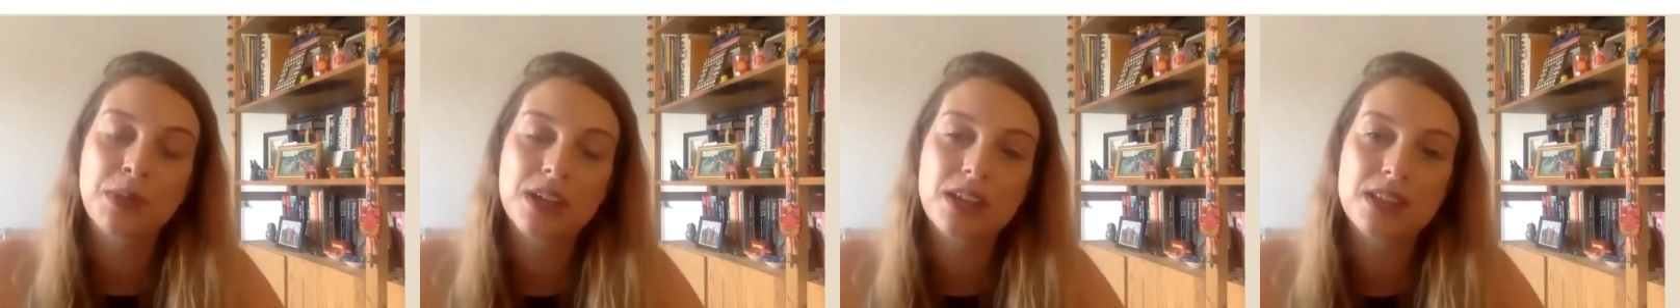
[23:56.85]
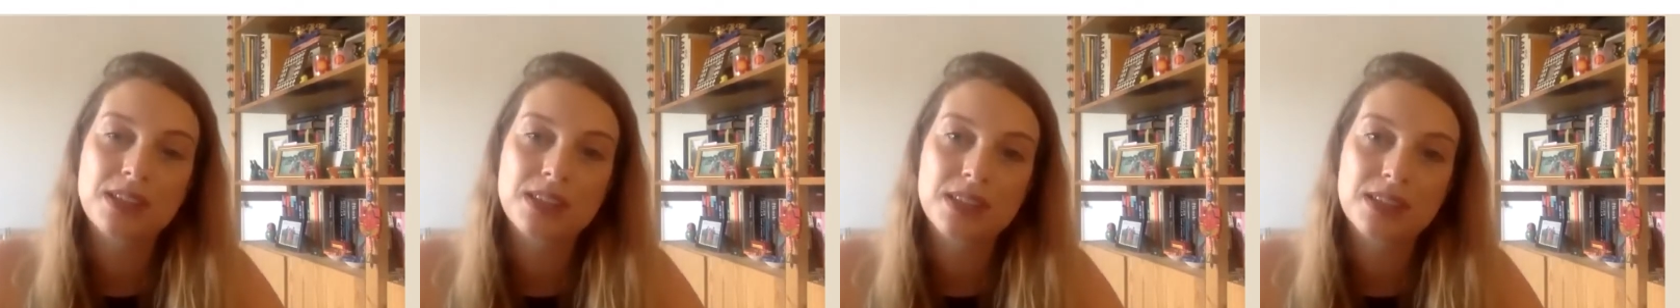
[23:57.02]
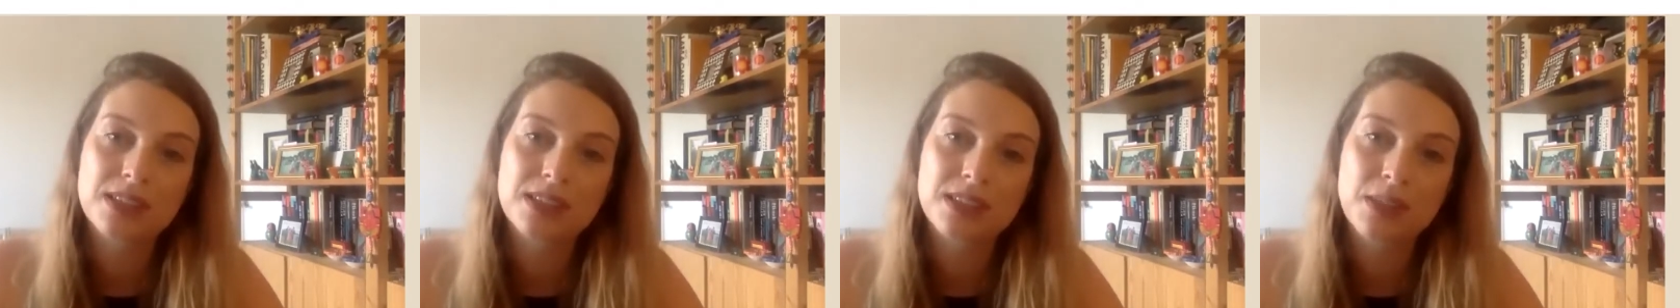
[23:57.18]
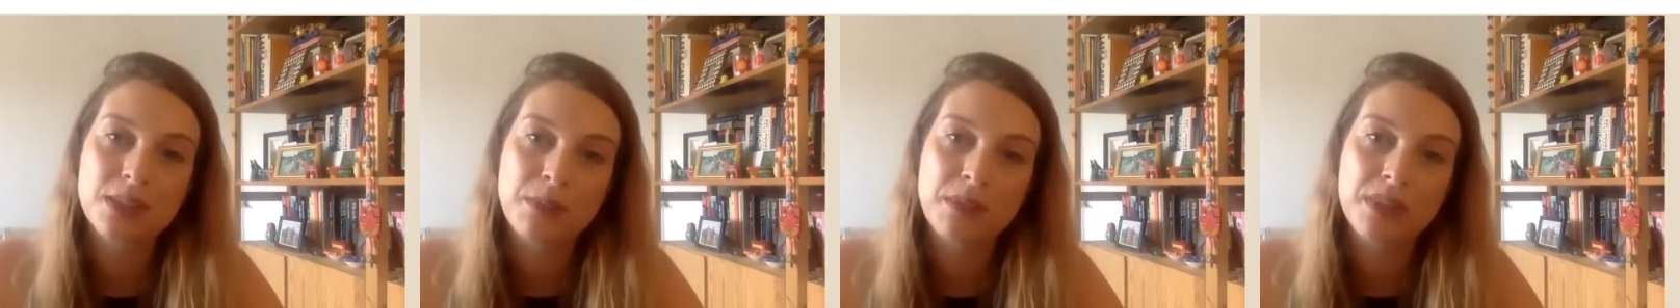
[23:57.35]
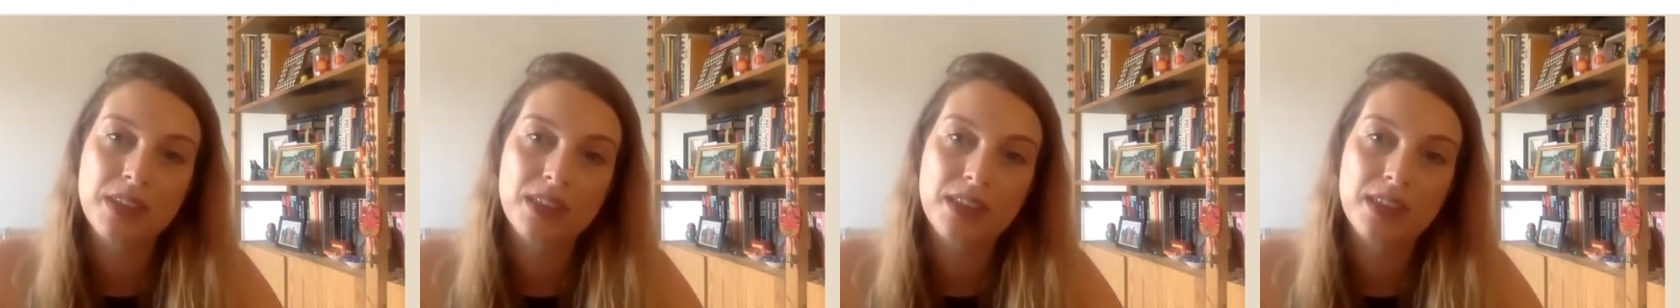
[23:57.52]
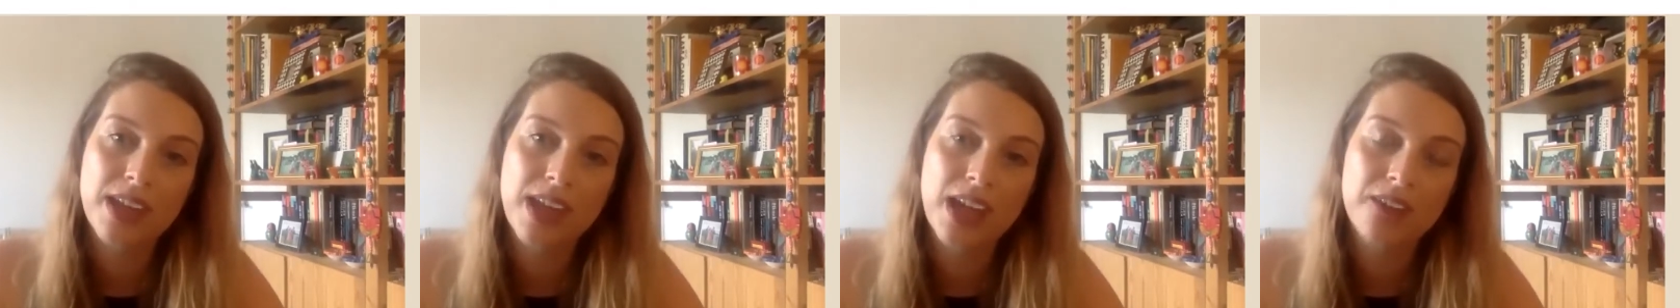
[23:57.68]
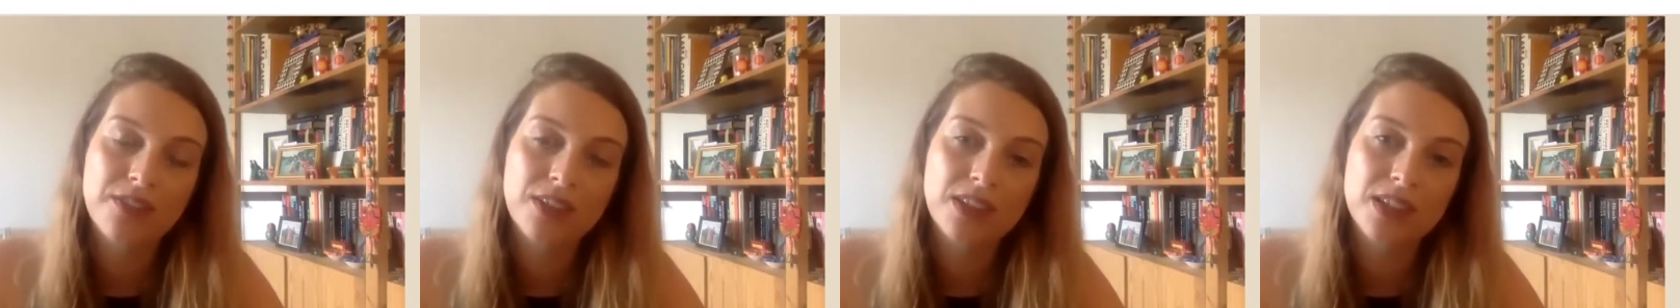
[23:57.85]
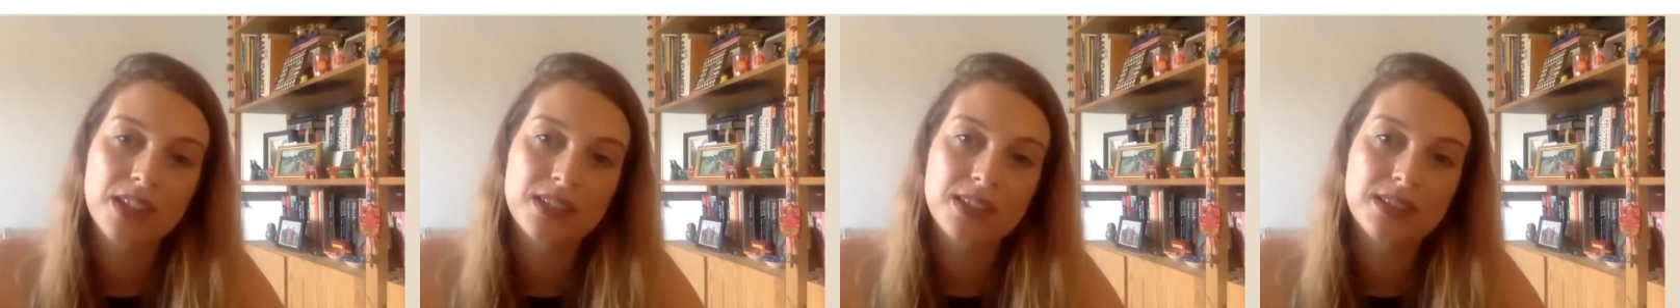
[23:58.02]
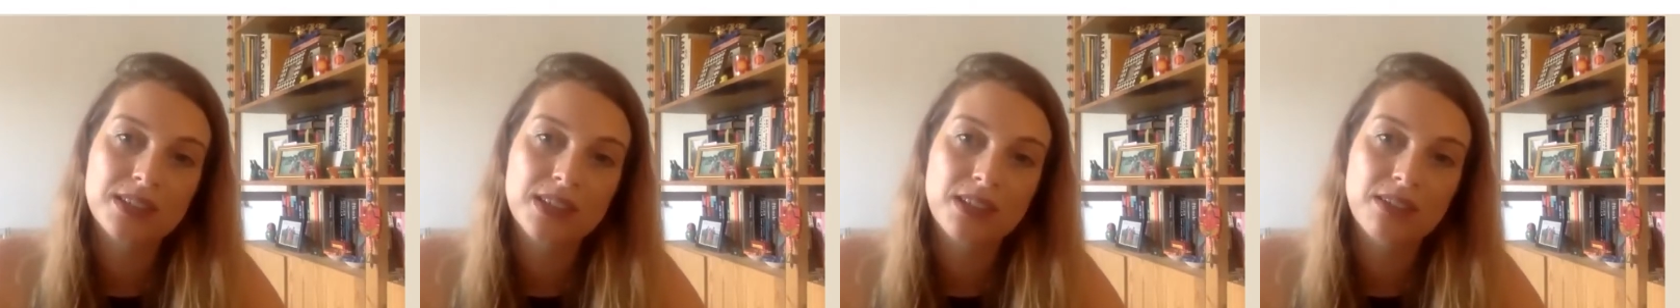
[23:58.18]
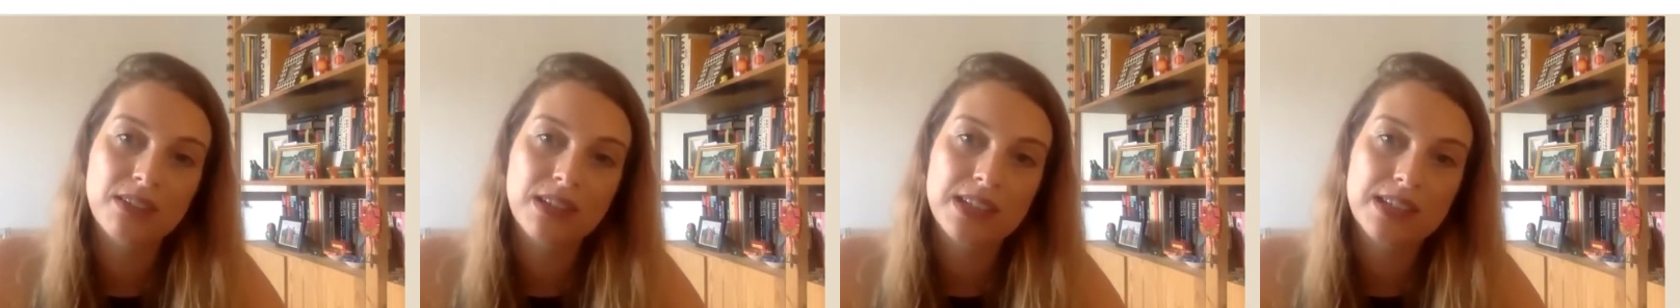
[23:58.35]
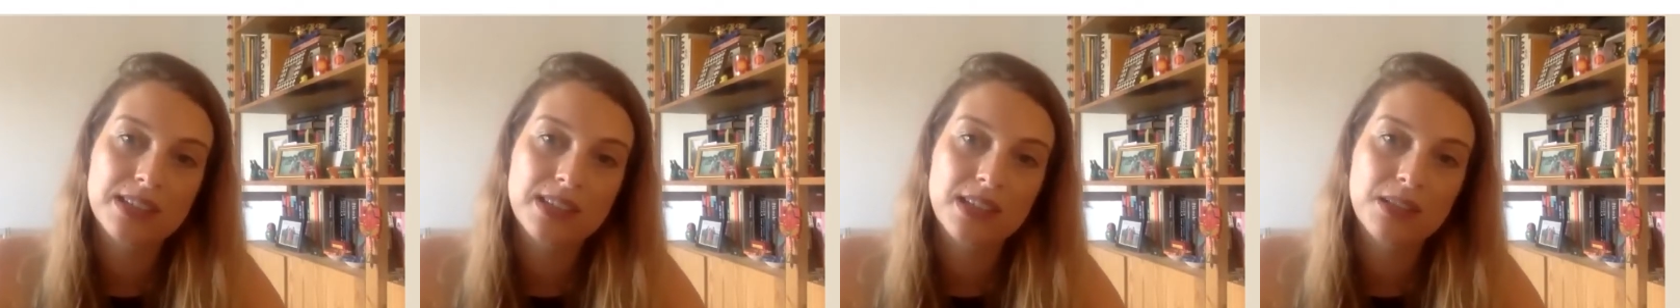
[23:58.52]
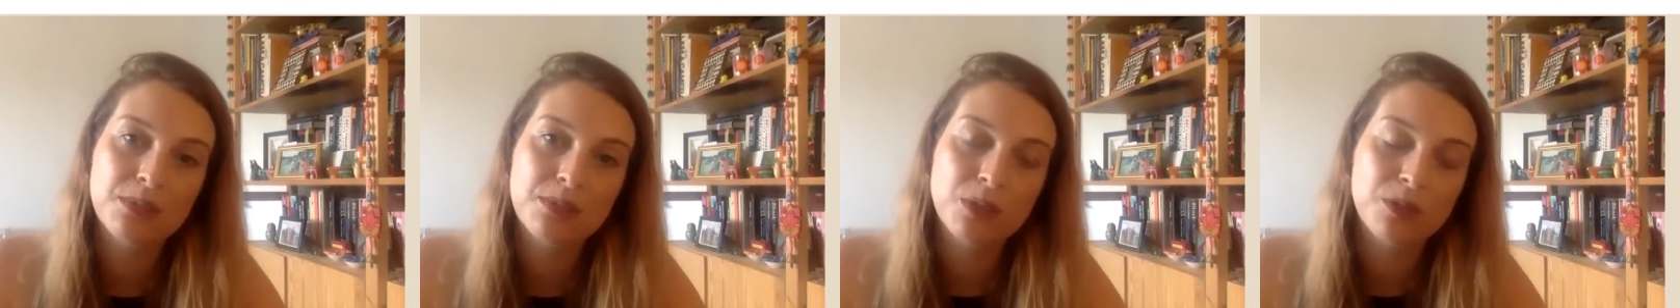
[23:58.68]
because it's something they haven't necessarily
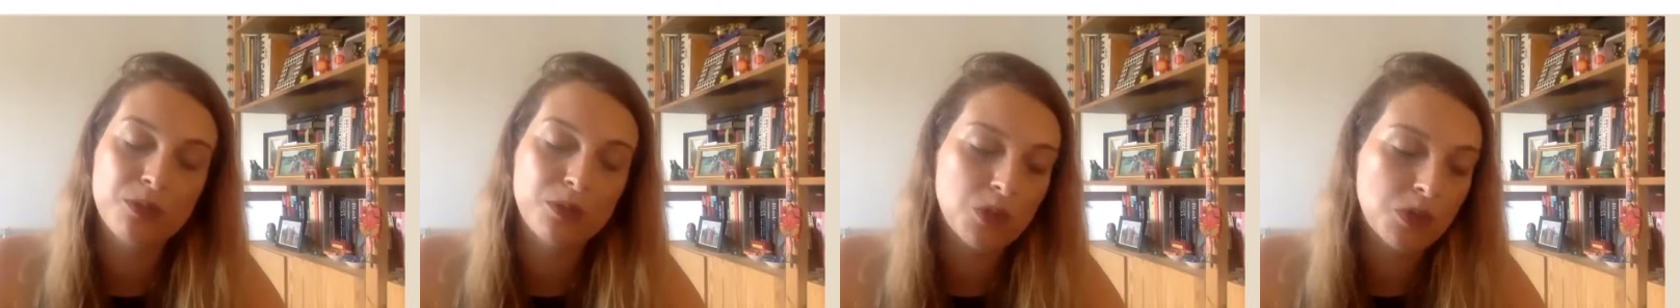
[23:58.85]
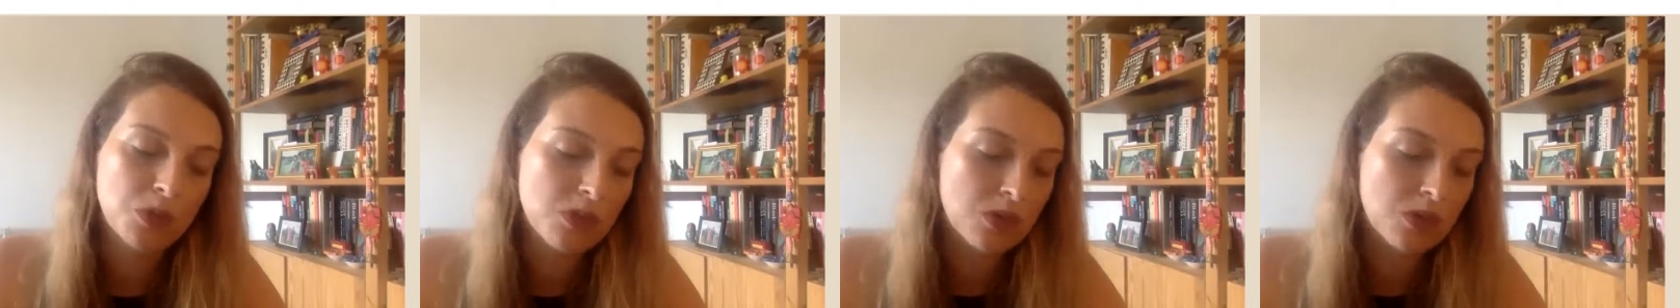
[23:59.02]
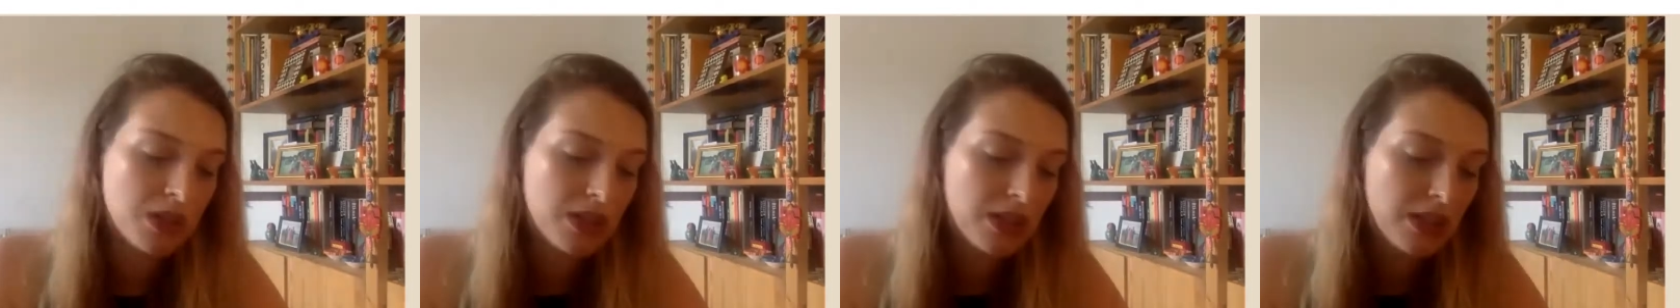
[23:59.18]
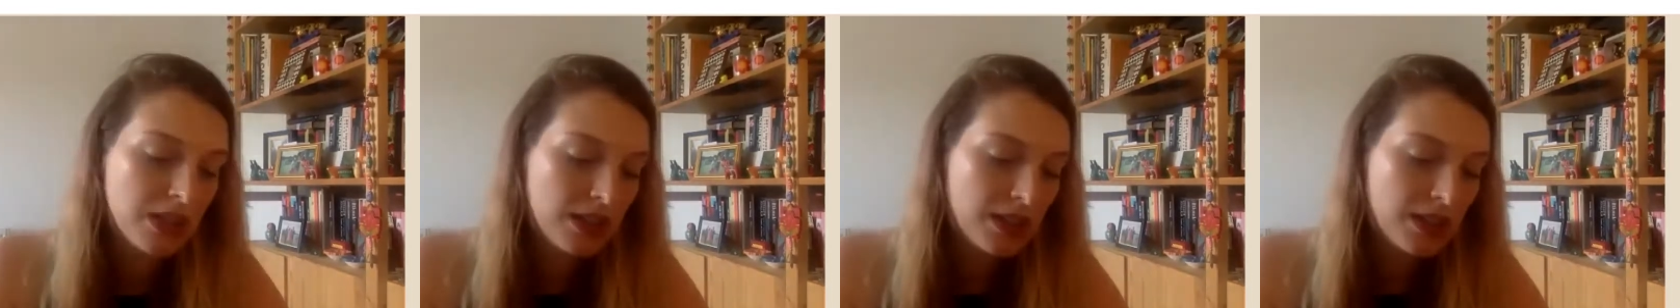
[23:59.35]
seen before.